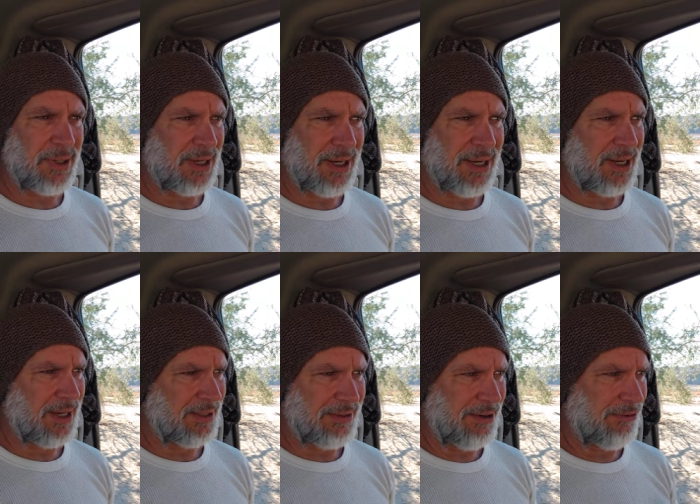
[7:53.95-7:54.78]
but
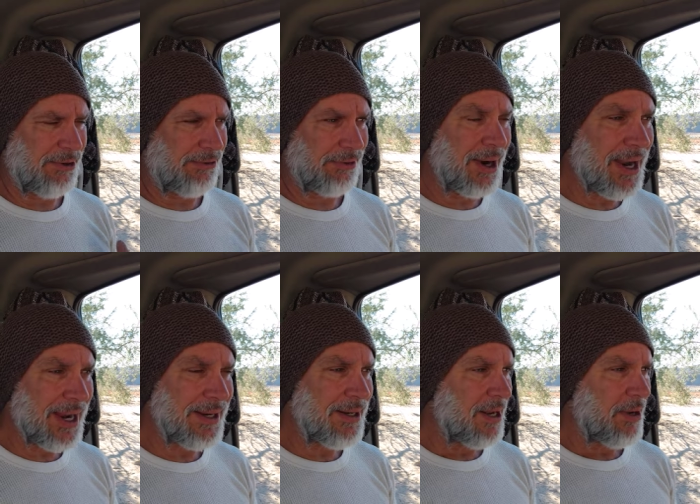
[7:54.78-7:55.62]
I
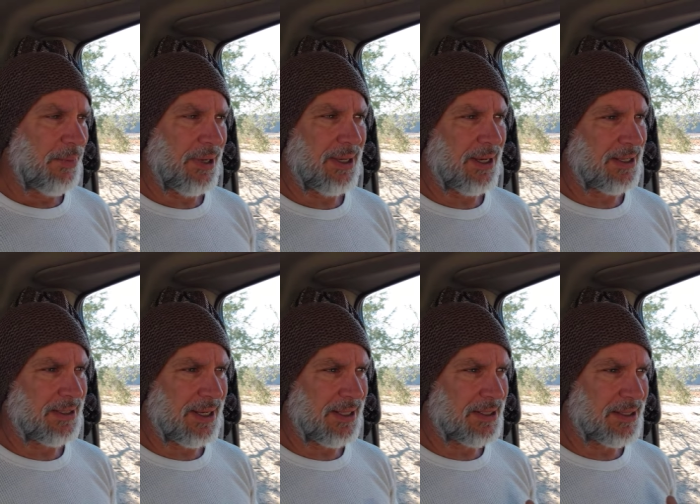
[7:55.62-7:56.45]
refrain
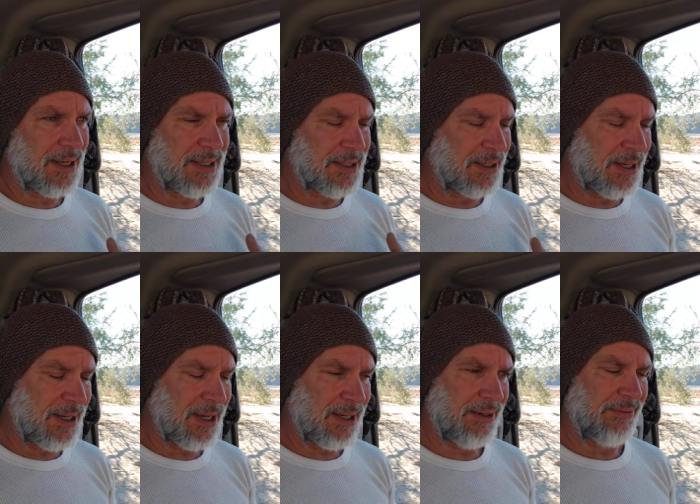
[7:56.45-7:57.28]
because it's a
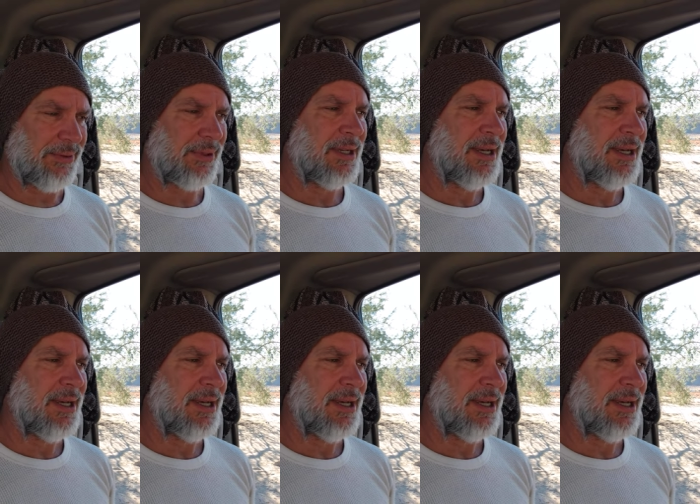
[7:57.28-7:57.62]
negative.